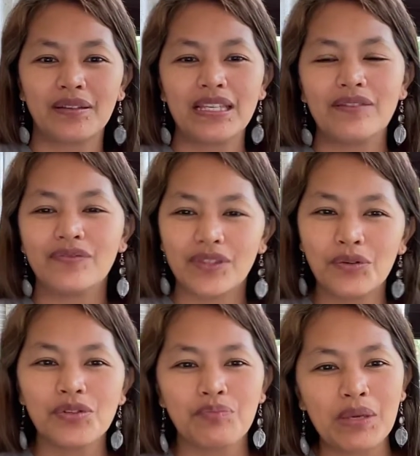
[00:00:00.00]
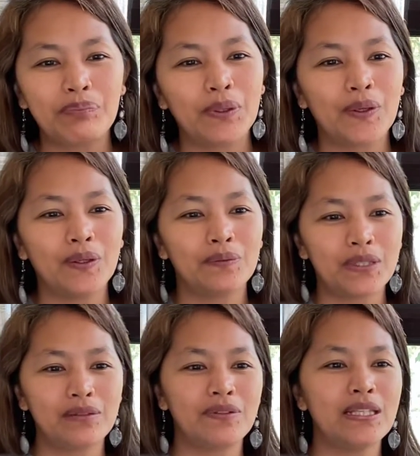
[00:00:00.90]
if those people
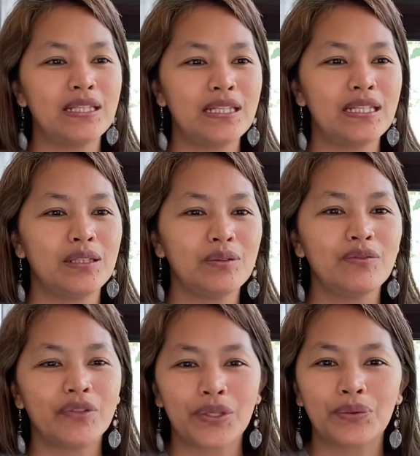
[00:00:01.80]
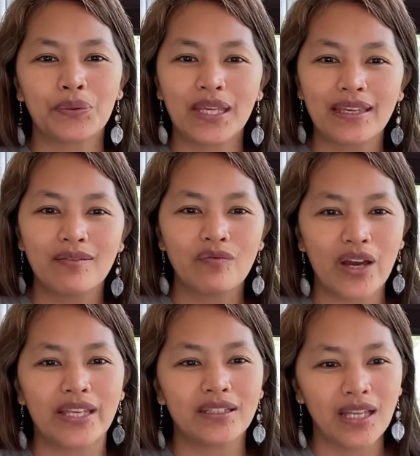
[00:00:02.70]
will really look for you, they can
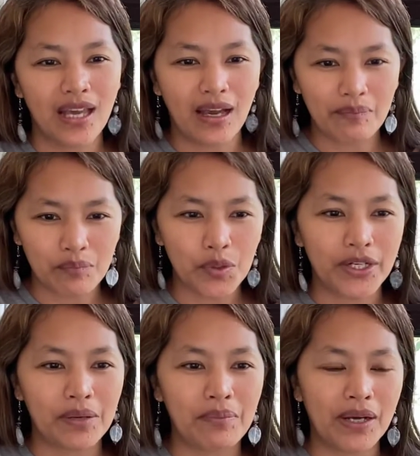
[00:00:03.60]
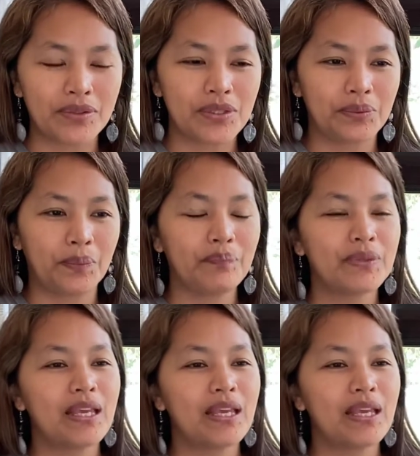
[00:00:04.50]
find more about you.